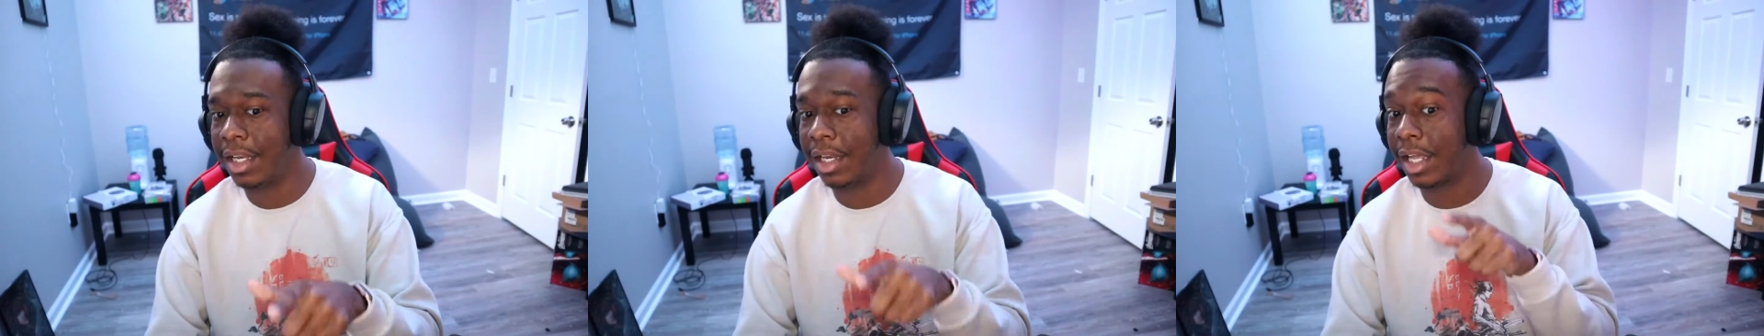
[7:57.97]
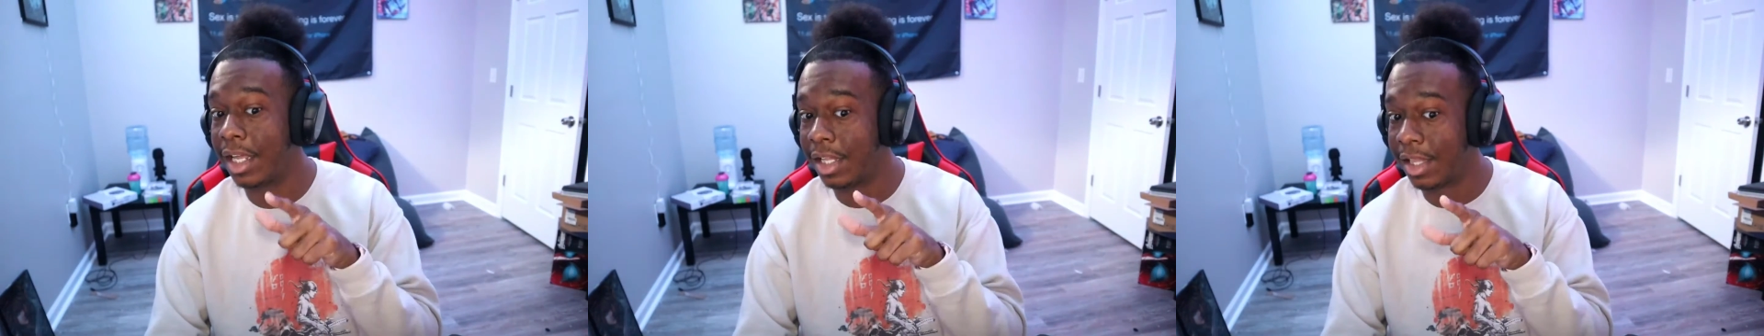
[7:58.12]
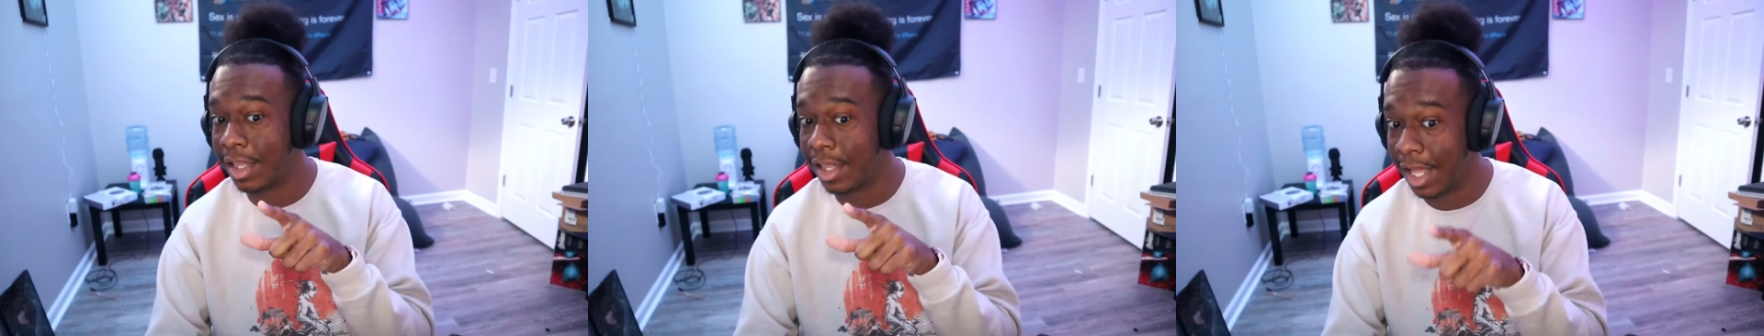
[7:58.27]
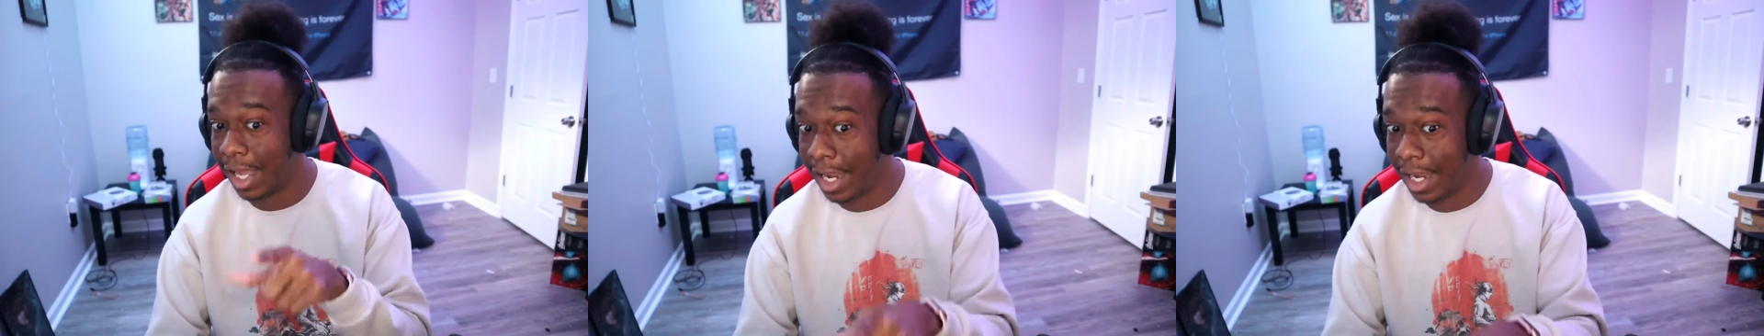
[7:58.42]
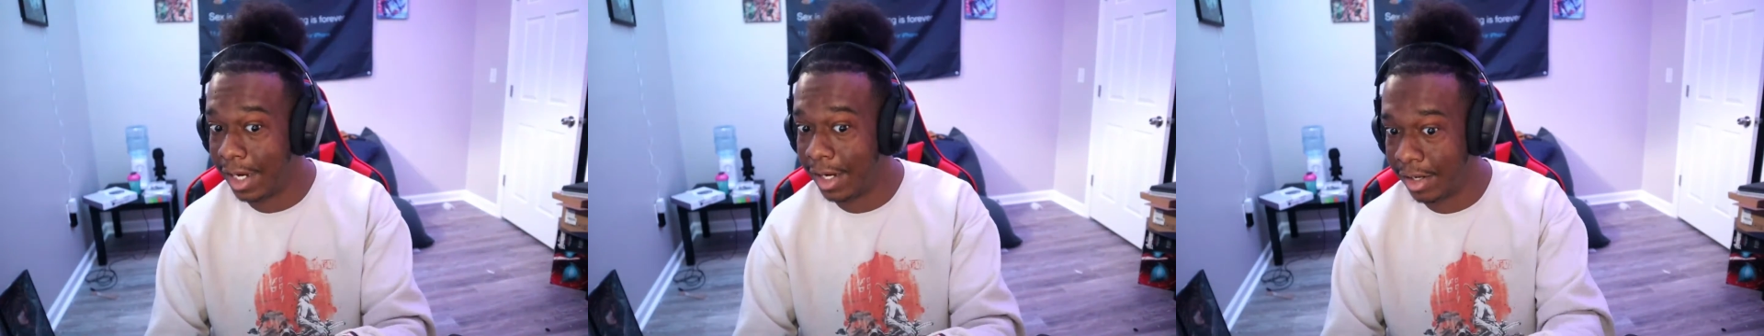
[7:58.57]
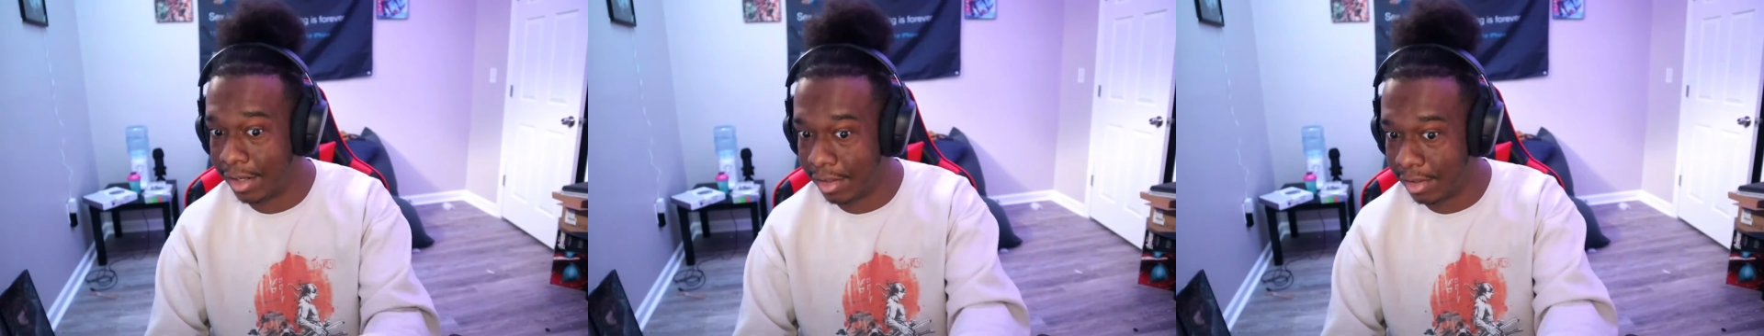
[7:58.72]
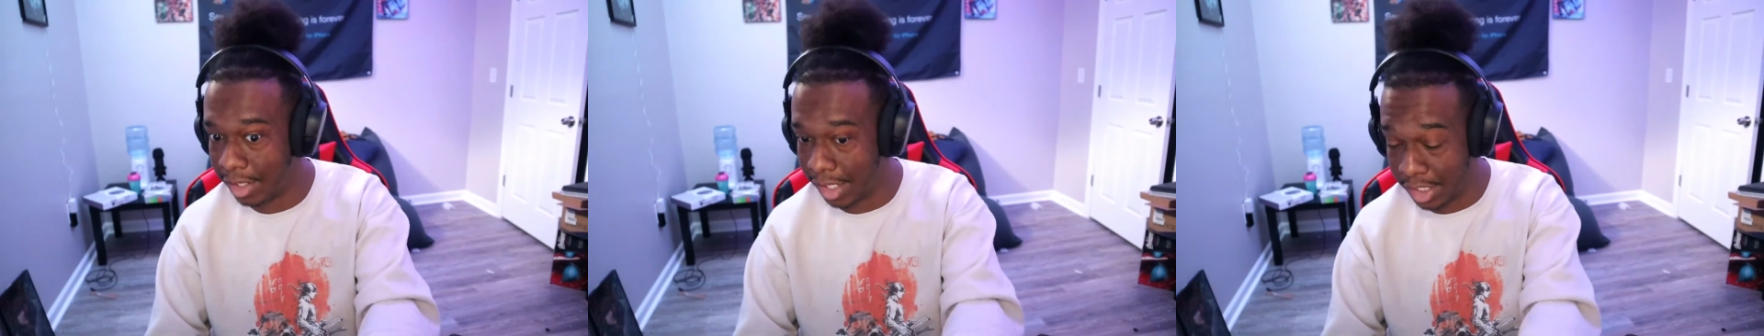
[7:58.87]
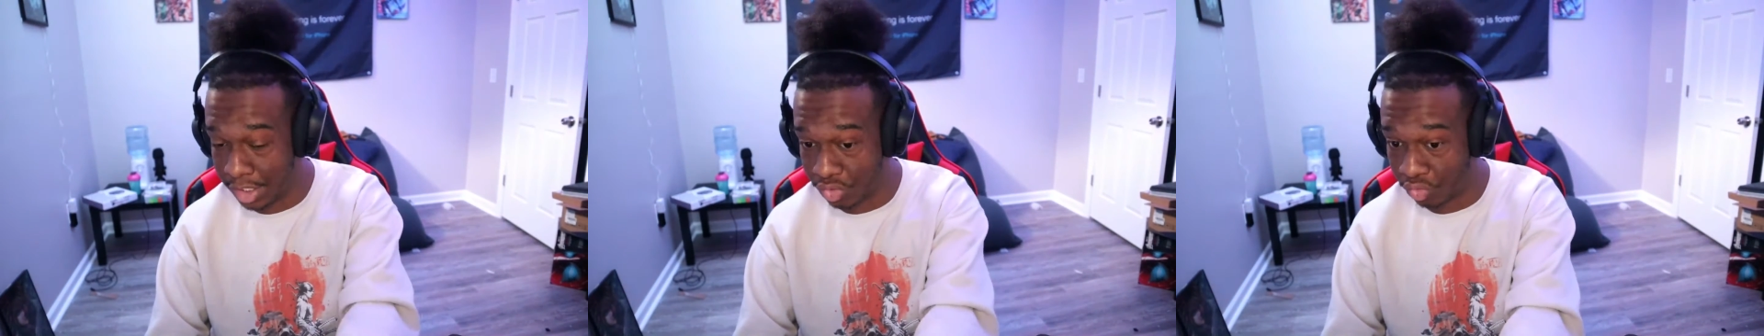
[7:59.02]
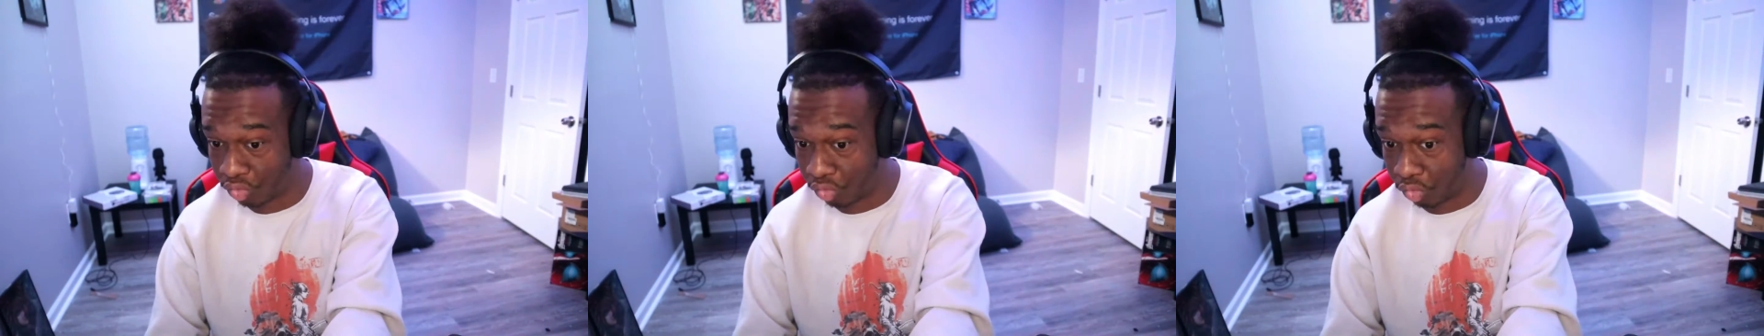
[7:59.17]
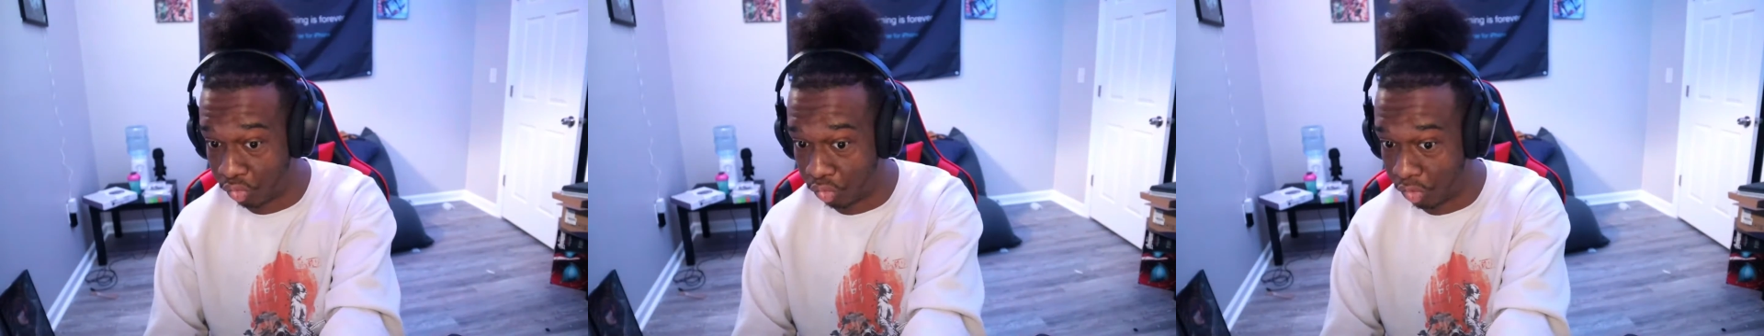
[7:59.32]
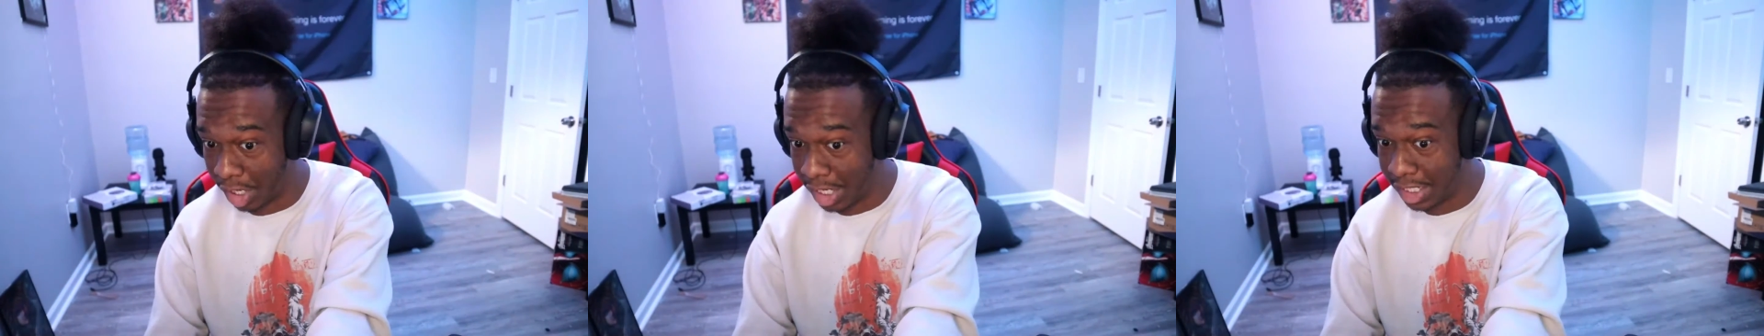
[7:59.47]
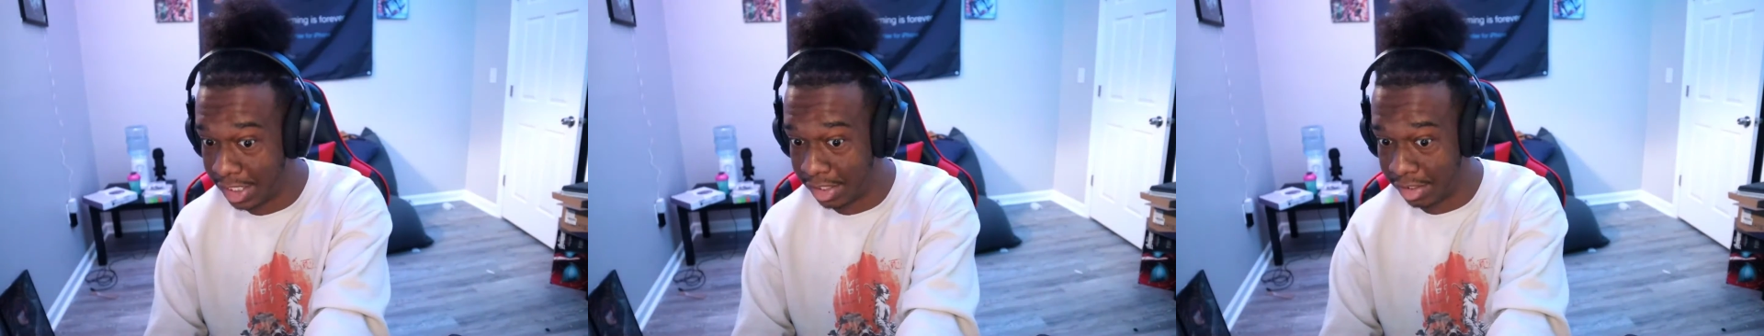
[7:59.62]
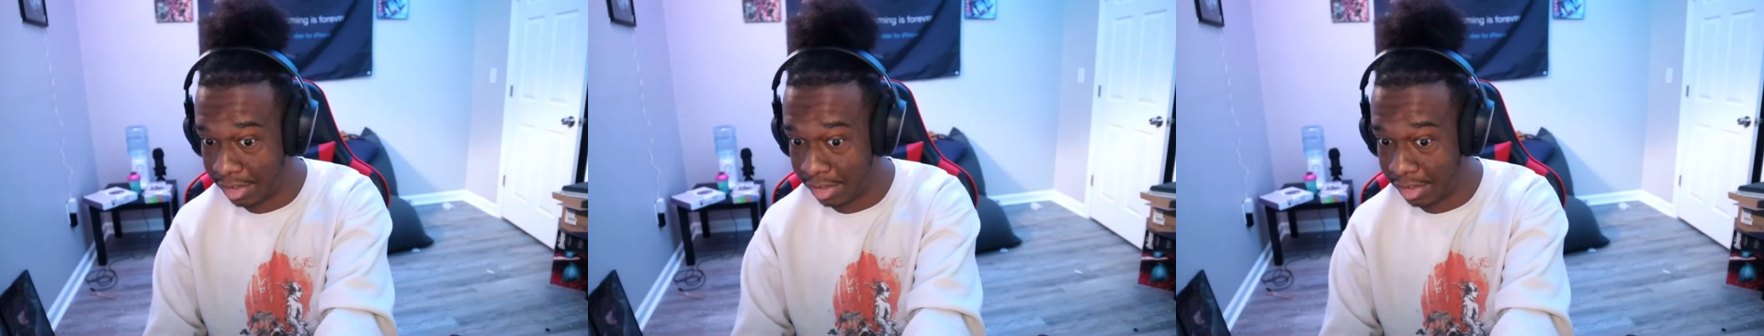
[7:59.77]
like that, it's right,